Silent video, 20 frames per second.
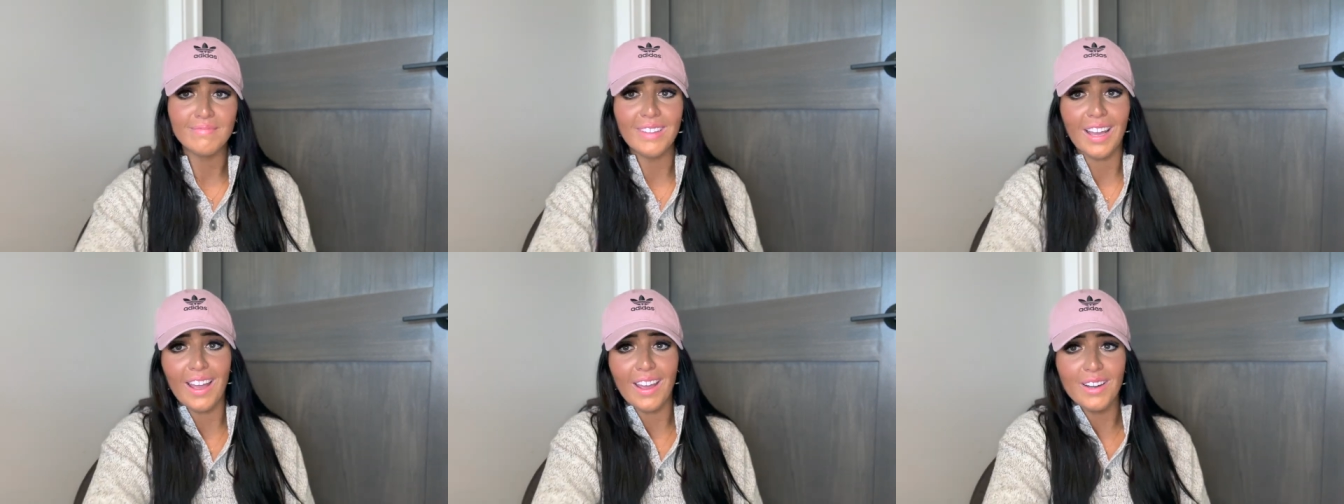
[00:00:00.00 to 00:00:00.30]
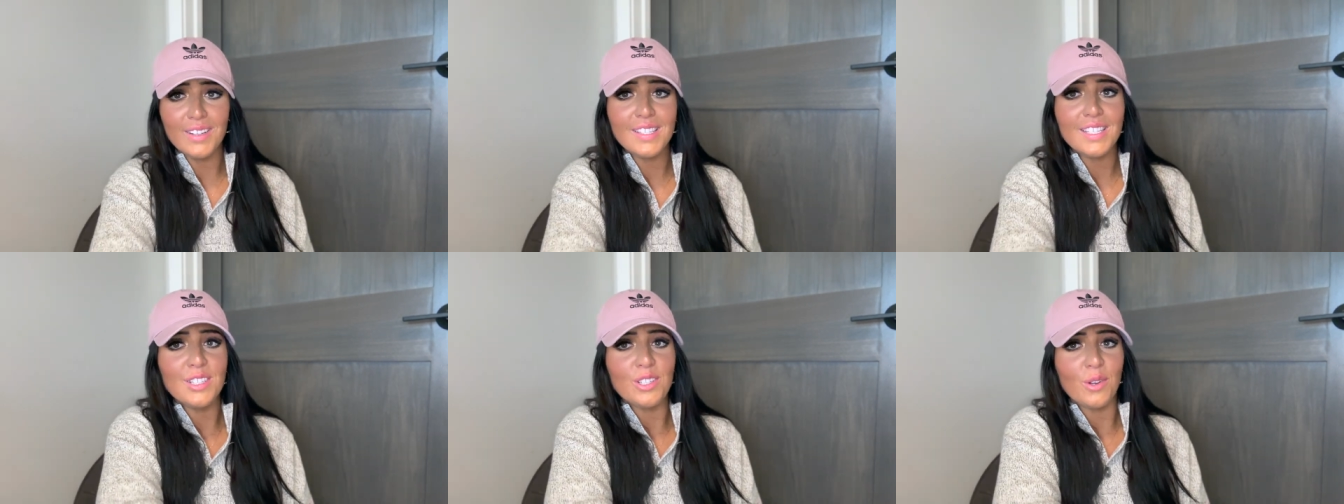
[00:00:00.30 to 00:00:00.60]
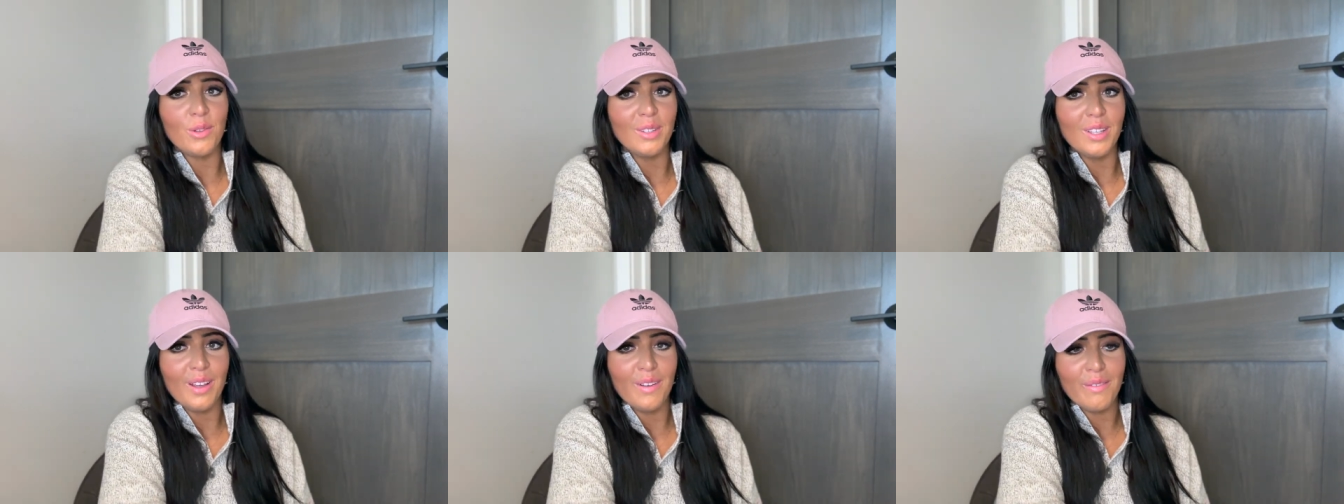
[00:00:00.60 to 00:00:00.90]
honestly
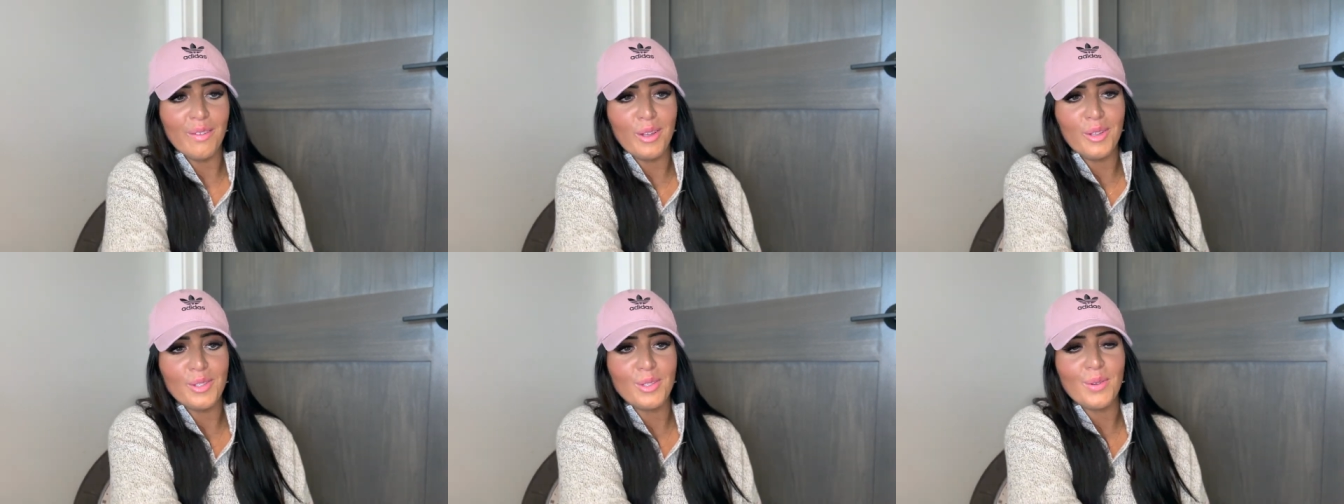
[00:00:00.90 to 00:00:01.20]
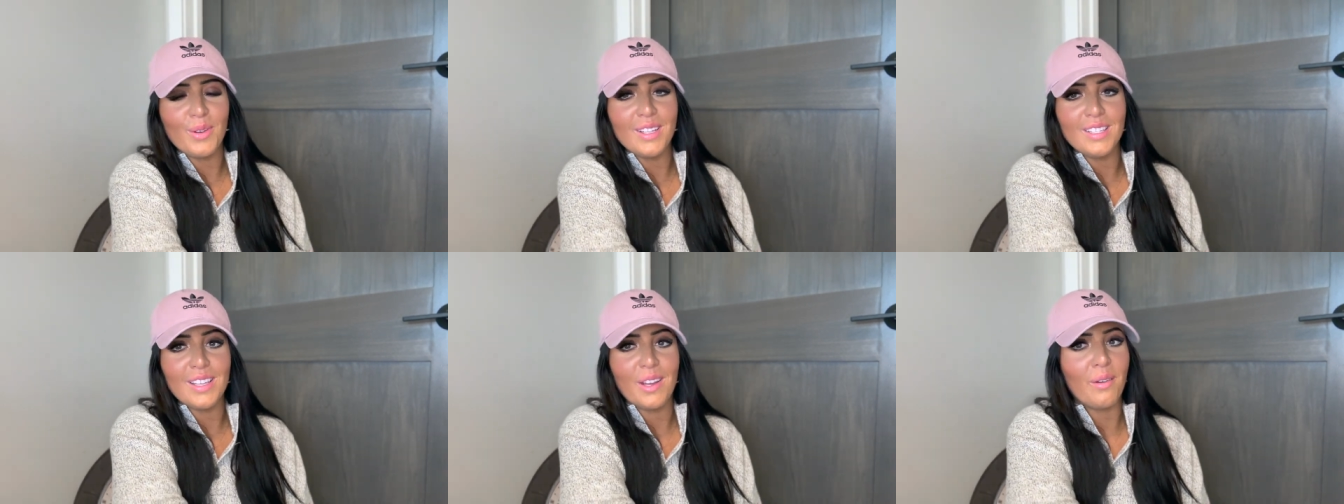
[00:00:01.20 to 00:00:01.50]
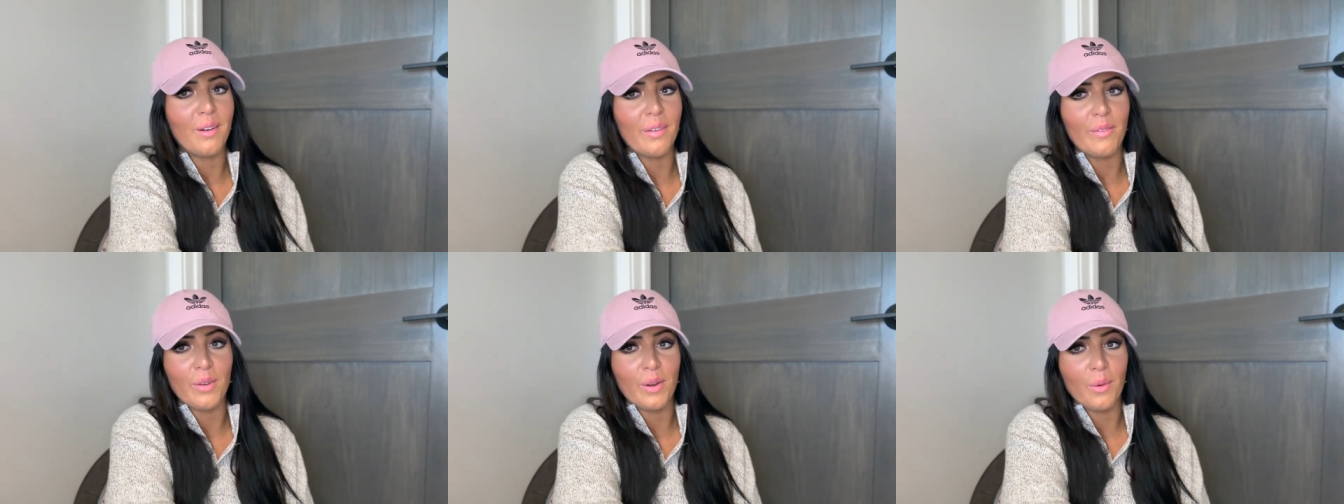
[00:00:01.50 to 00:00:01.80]
don't love Altoids. I
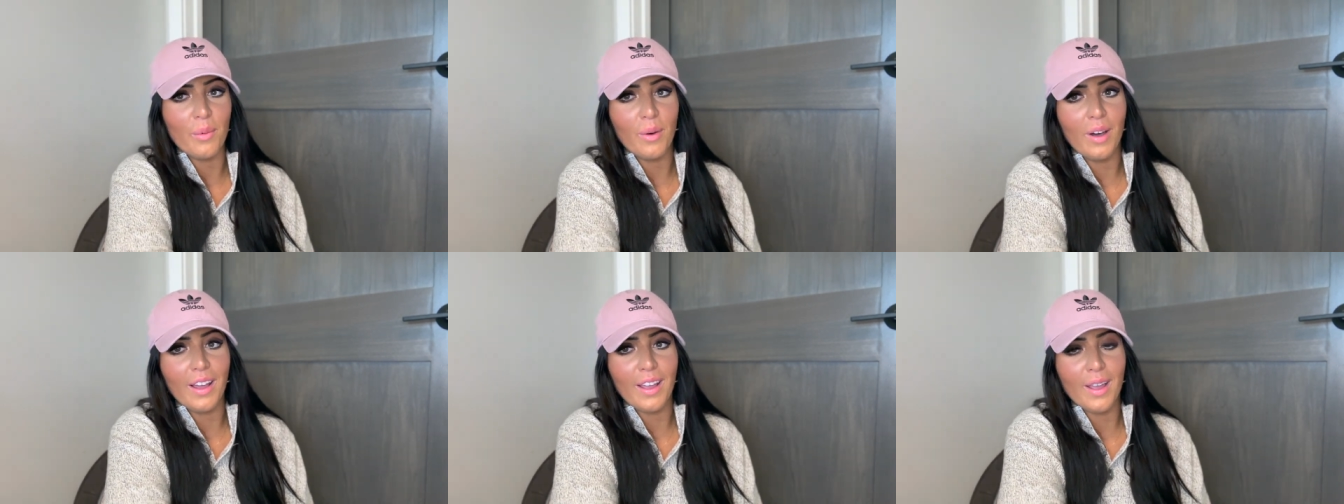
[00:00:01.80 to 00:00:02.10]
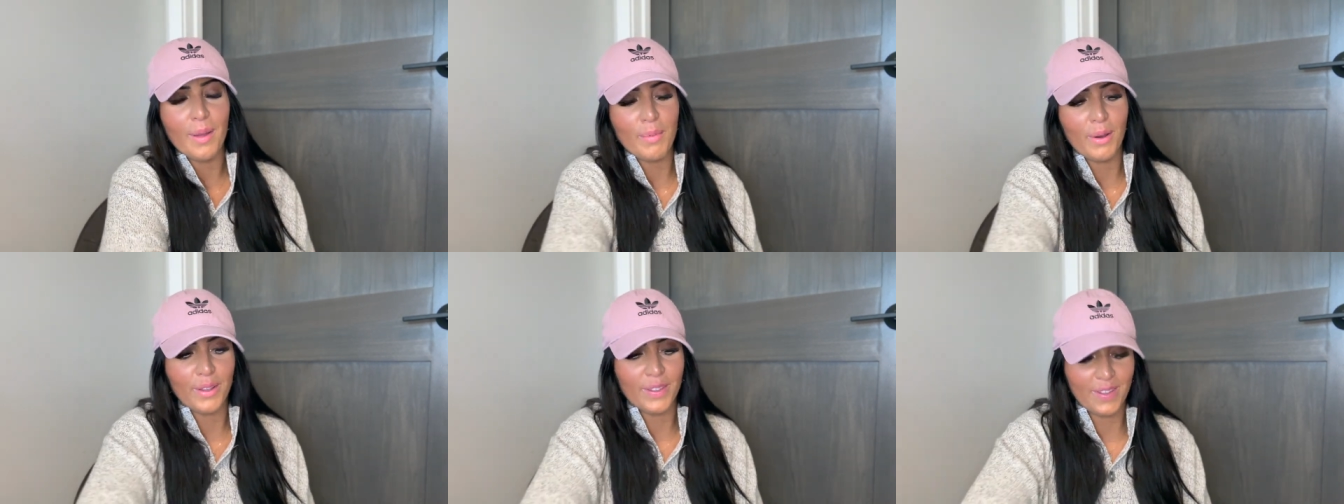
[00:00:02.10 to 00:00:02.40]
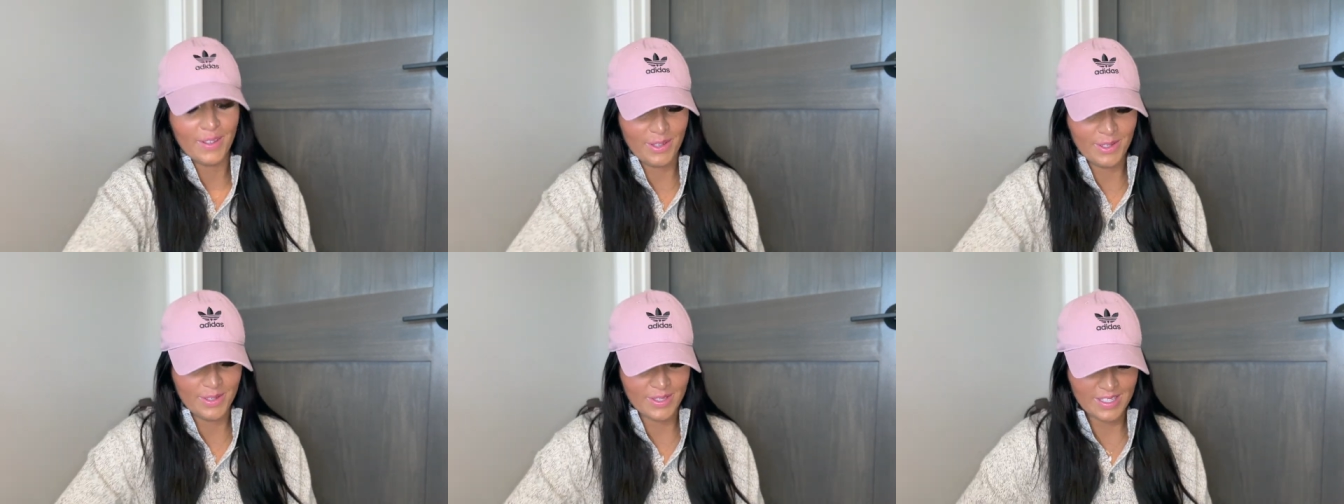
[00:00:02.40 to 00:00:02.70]
don't even know why I bought
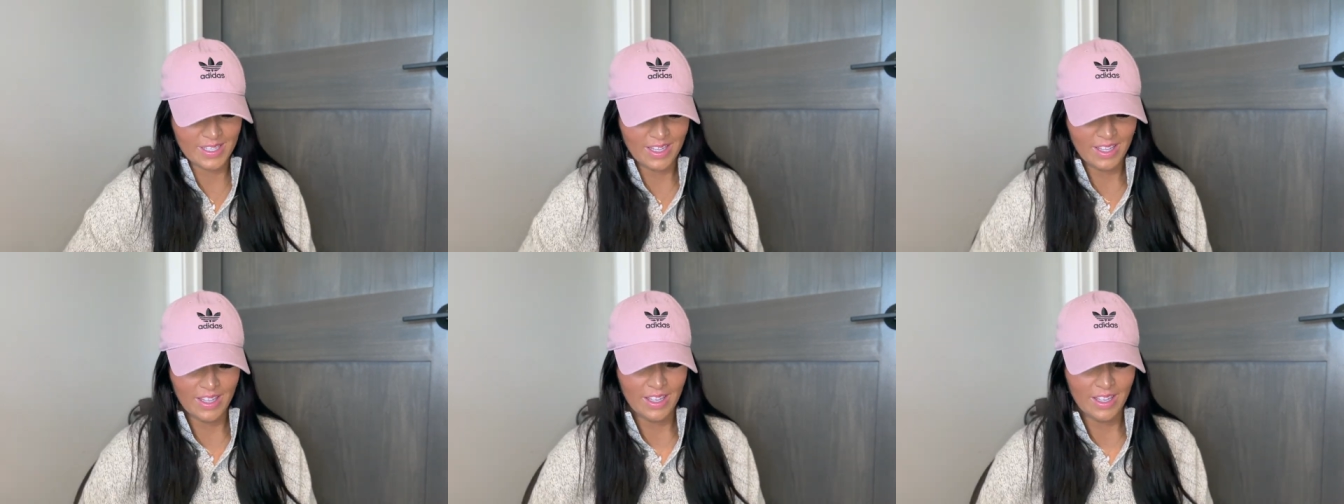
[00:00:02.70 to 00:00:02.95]
those.